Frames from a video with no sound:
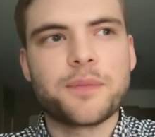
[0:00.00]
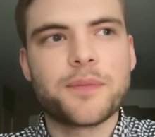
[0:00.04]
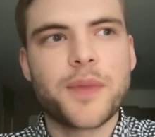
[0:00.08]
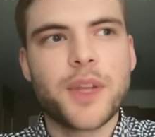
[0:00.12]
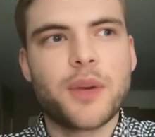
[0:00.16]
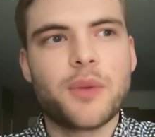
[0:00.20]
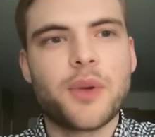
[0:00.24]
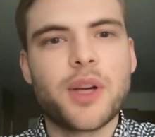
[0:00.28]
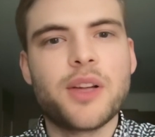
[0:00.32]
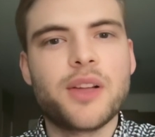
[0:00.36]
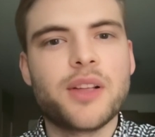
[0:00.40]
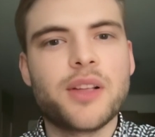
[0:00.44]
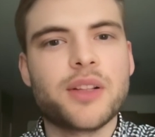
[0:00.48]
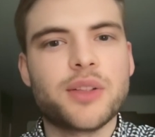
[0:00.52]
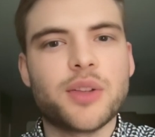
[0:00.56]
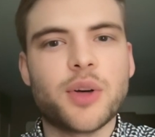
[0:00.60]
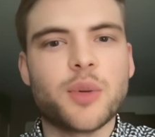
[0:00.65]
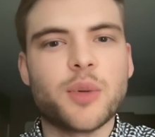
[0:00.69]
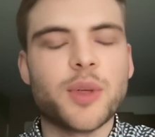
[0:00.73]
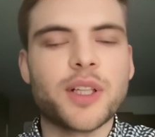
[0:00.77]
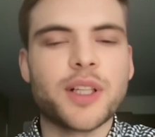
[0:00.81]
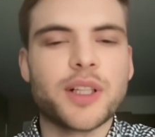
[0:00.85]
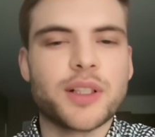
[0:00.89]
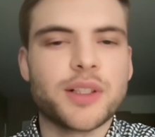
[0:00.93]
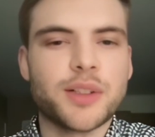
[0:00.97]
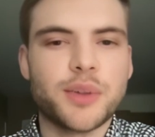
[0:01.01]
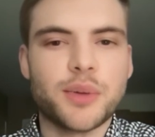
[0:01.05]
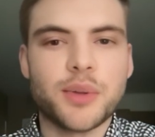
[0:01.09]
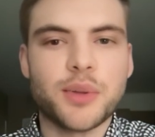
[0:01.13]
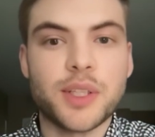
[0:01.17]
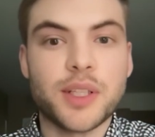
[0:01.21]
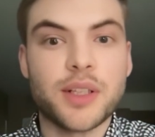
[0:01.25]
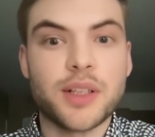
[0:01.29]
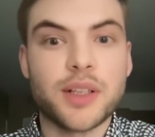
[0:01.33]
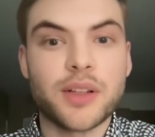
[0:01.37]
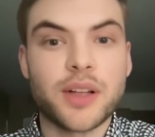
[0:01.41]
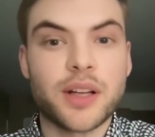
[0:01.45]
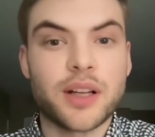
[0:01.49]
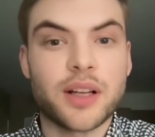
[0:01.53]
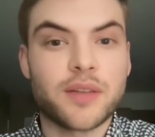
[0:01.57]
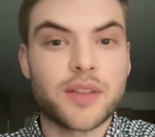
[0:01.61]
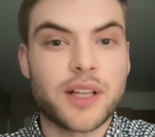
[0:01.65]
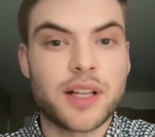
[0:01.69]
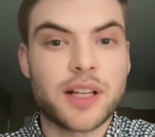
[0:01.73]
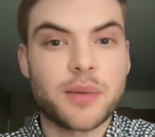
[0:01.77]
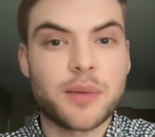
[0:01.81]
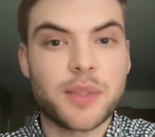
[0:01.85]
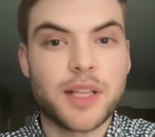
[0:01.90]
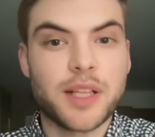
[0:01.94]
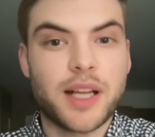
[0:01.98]
And rightly so, because you need a lot of
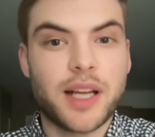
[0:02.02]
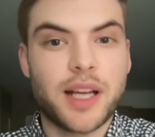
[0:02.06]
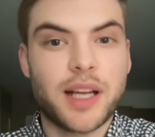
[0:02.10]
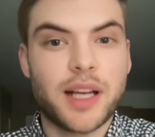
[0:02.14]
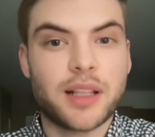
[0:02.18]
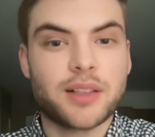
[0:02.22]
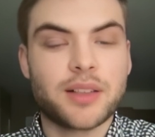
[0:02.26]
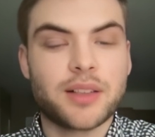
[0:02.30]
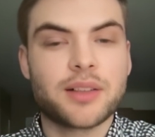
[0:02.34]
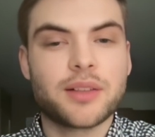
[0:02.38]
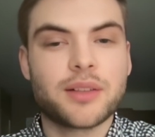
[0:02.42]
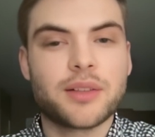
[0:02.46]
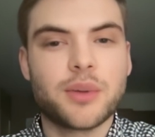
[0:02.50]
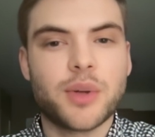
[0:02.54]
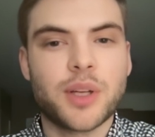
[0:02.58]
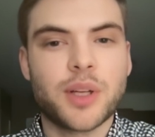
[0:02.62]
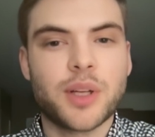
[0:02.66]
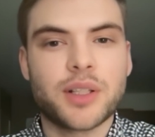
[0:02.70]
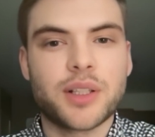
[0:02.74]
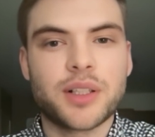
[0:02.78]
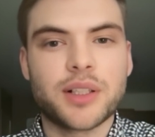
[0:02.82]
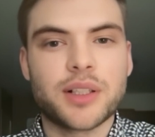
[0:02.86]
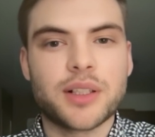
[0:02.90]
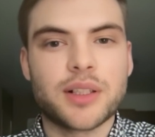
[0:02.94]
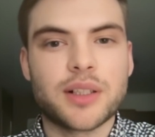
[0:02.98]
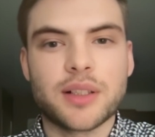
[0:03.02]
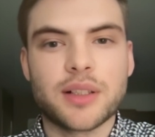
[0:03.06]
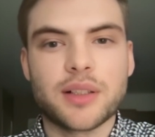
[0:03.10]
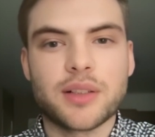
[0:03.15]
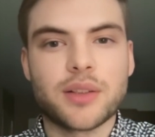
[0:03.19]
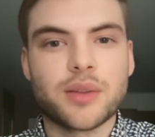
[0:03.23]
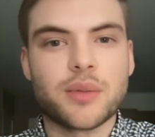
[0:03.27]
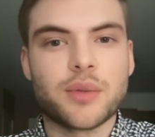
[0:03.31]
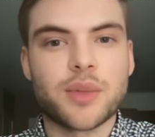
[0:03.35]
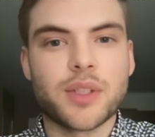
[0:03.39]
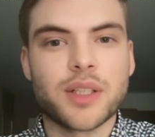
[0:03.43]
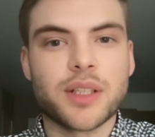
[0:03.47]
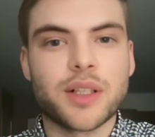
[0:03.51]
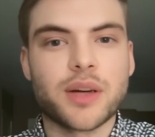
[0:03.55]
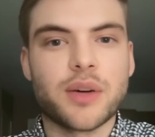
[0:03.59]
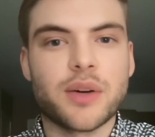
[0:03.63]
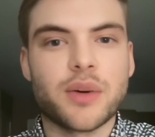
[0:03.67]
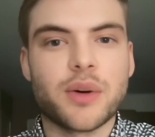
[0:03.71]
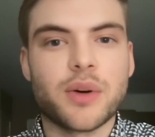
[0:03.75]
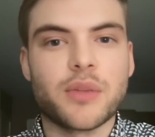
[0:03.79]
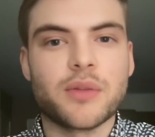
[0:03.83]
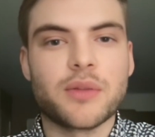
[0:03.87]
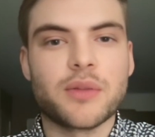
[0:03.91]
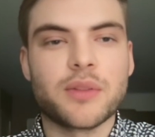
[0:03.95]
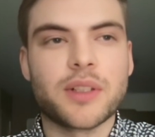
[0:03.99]
time to ask questions and to really go
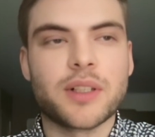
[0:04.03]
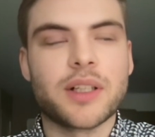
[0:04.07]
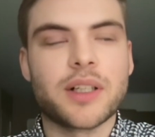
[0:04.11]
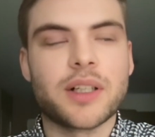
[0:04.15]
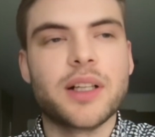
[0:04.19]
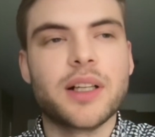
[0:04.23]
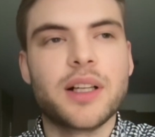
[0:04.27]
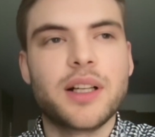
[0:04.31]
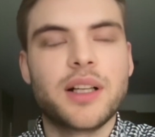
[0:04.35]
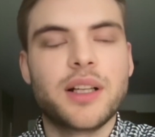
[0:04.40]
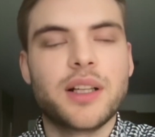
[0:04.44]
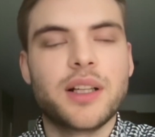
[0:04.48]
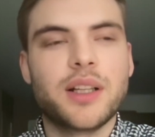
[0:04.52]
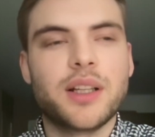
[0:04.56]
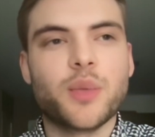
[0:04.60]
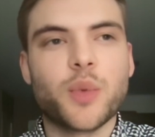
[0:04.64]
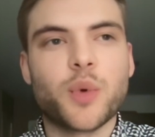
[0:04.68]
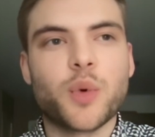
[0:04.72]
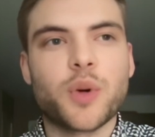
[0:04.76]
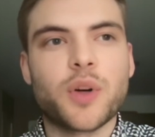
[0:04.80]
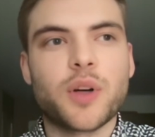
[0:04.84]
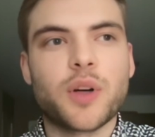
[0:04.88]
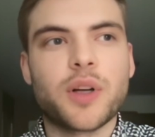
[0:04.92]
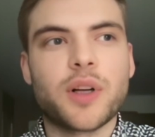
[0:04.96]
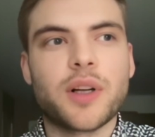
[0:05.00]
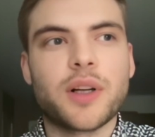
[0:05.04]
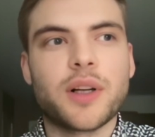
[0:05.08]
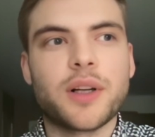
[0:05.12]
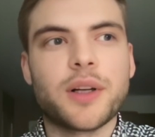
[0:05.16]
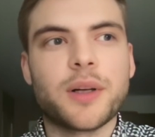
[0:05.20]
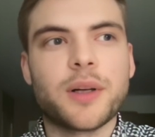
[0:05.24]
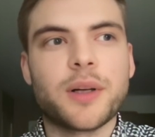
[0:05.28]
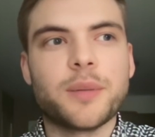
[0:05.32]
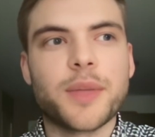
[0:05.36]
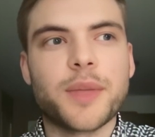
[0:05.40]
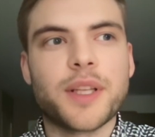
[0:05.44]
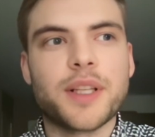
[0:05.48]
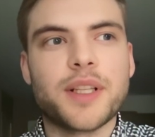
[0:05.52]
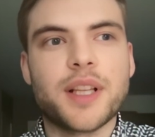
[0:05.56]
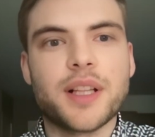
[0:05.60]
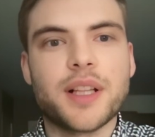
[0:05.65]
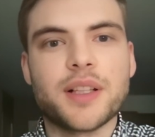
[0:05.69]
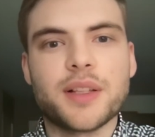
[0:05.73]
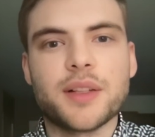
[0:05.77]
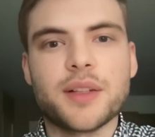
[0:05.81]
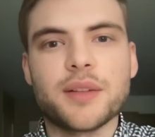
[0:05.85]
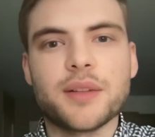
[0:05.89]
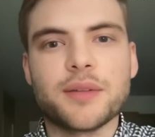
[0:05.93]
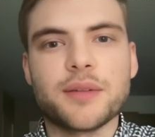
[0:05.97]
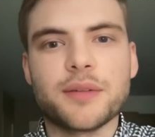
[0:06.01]
over the more
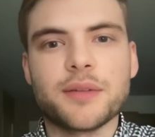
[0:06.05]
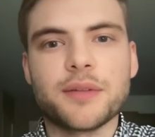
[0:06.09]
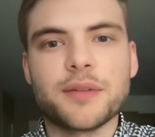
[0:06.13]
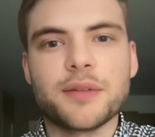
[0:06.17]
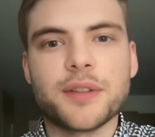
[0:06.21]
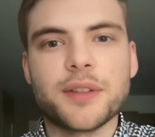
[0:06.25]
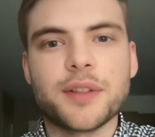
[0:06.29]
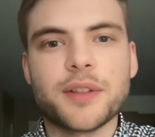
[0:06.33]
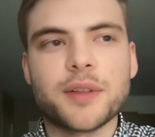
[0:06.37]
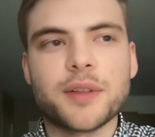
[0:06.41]
intensive